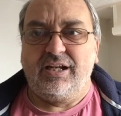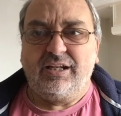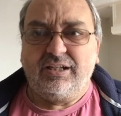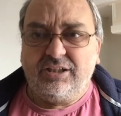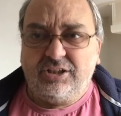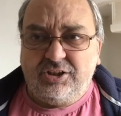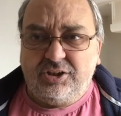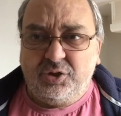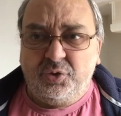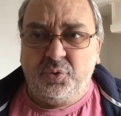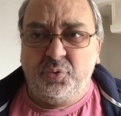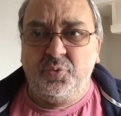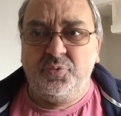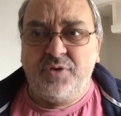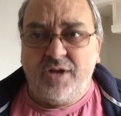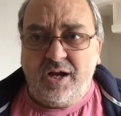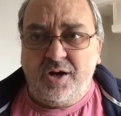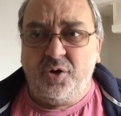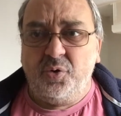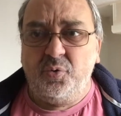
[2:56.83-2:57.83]
You
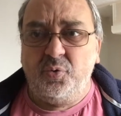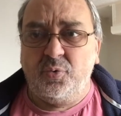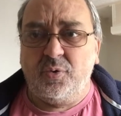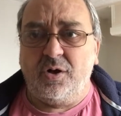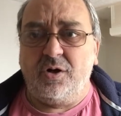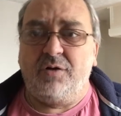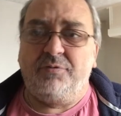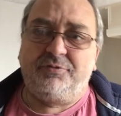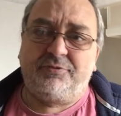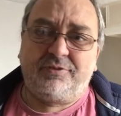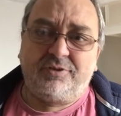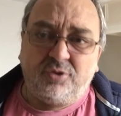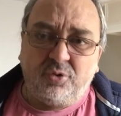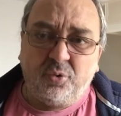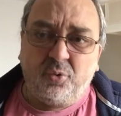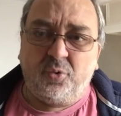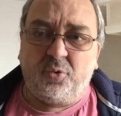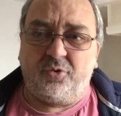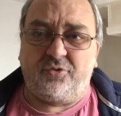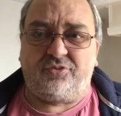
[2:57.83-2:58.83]
know, of
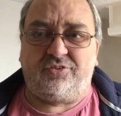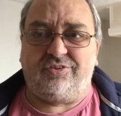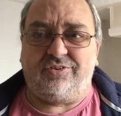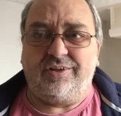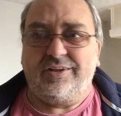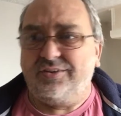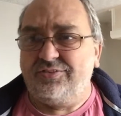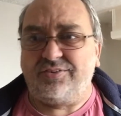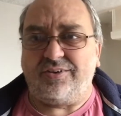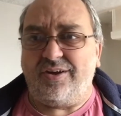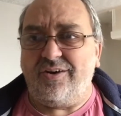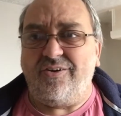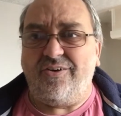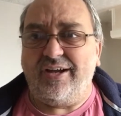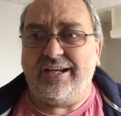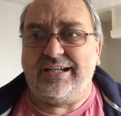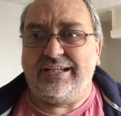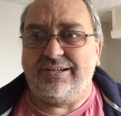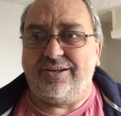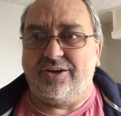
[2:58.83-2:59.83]
course, as
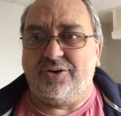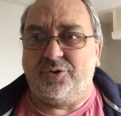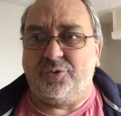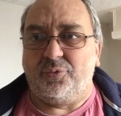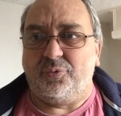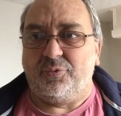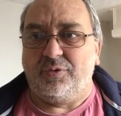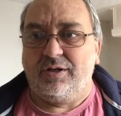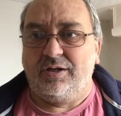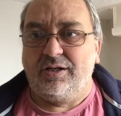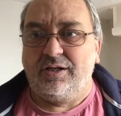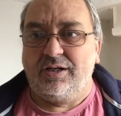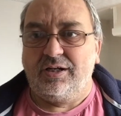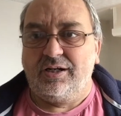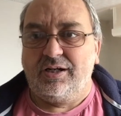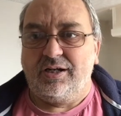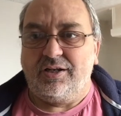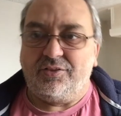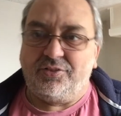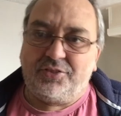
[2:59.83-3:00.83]
I know,
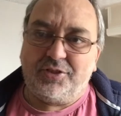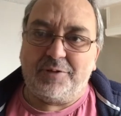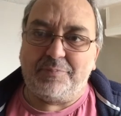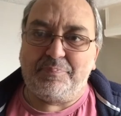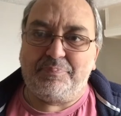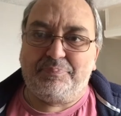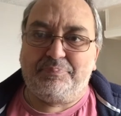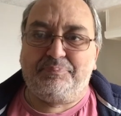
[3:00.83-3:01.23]
that